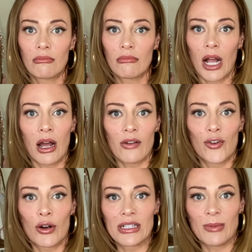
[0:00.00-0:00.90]
I got it for
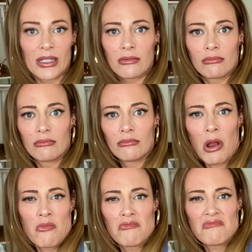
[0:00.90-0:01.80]
Christmas.
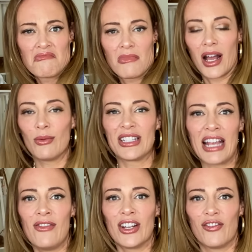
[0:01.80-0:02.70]
I would
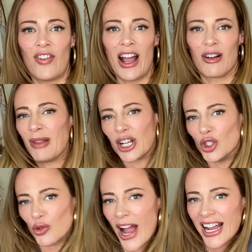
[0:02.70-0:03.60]
save it in a fire. I'm like a
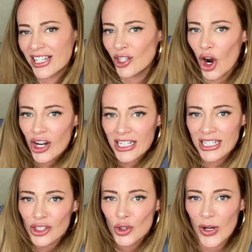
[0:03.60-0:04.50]
dragon guarding
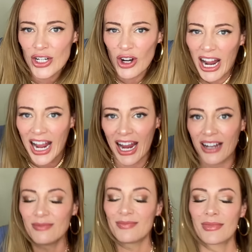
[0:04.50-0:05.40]
its treasure.
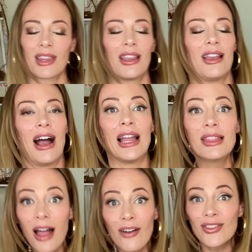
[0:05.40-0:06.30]
I
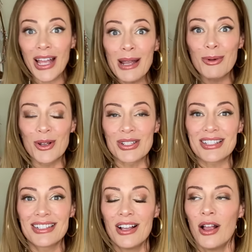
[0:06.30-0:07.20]
love
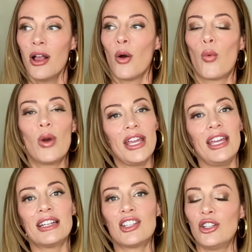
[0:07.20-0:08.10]
labels.
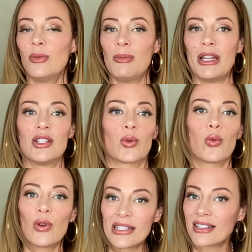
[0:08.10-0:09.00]
We as human beings were
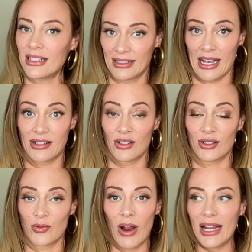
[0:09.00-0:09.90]
risk
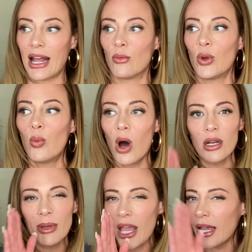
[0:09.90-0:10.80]
assessors, right? And we want
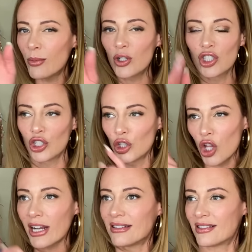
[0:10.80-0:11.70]
to be able to
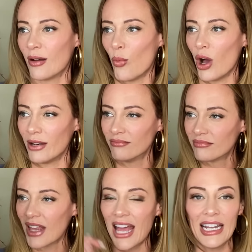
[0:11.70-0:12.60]
look at someone
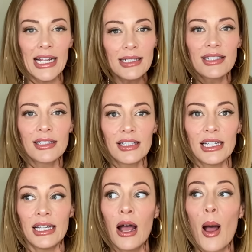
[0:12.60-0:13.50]
and
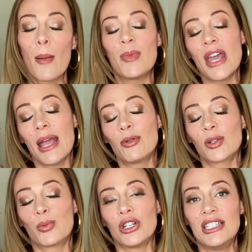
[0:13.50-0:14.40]
instantly be able to
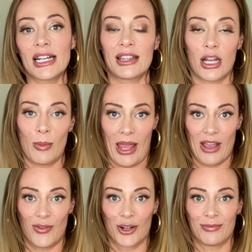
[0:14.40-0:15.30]
predict their
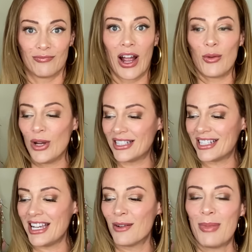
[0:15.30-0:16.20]
behavior, right? We
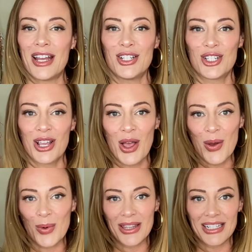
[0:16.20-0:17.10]
see a bitch
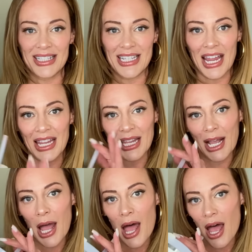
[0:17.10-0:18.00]
with a Stanley
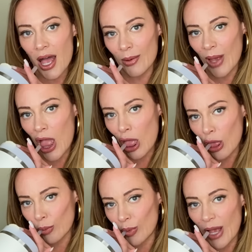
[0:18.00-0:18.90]
Cup
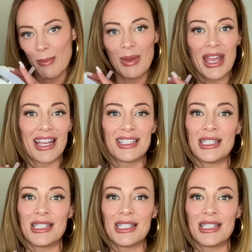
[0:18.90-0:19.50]
big